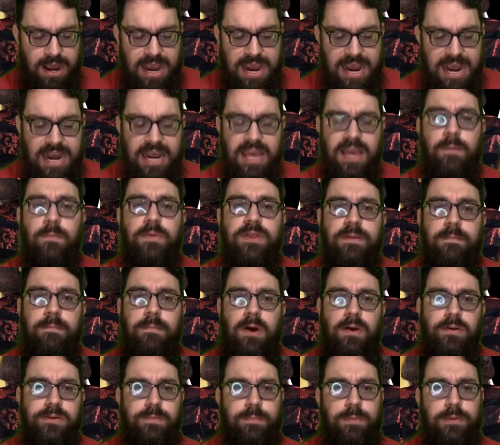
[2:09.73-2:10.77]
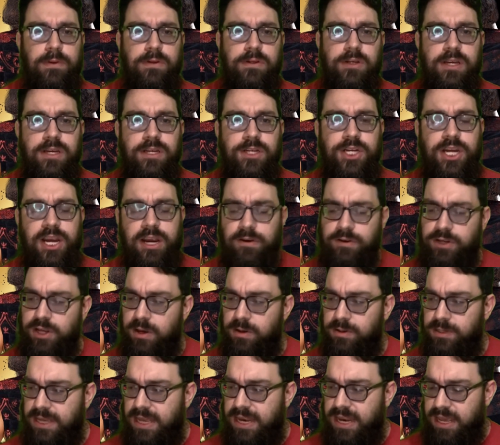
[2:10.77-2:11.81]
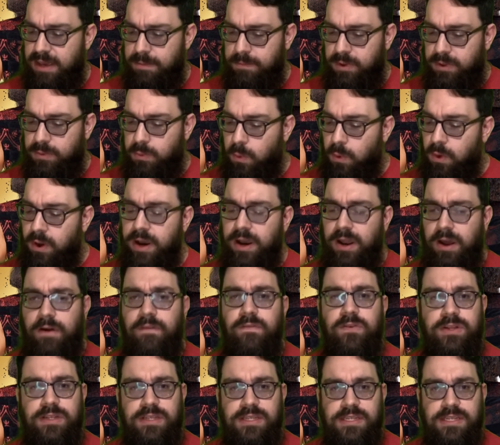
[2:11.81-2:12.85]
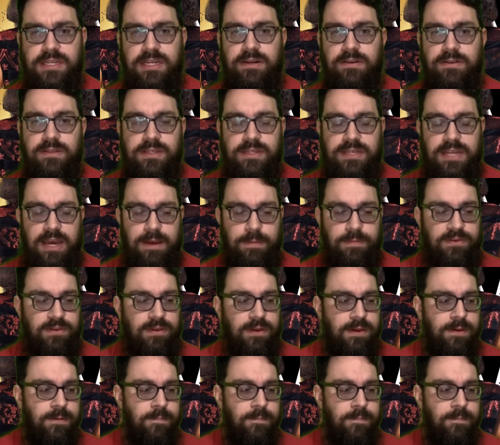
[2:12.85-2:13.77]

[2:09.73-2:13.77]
hitting him with a multiple concertos, hitting him with one over the steel steps,